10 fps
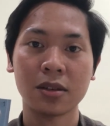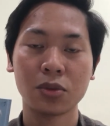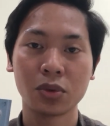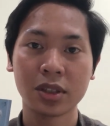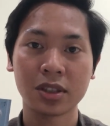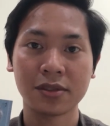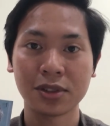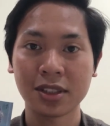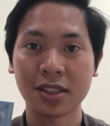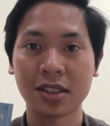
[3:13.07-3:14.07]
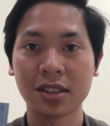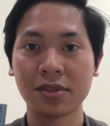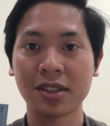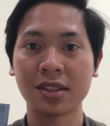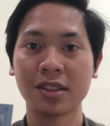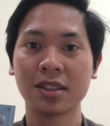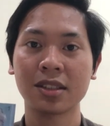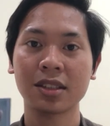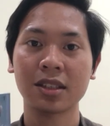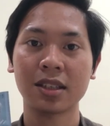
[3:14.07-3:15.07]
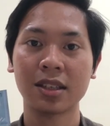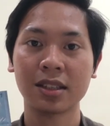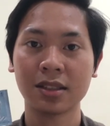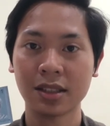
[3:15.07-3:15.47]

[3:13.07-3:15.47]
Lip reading: worth of goods and services that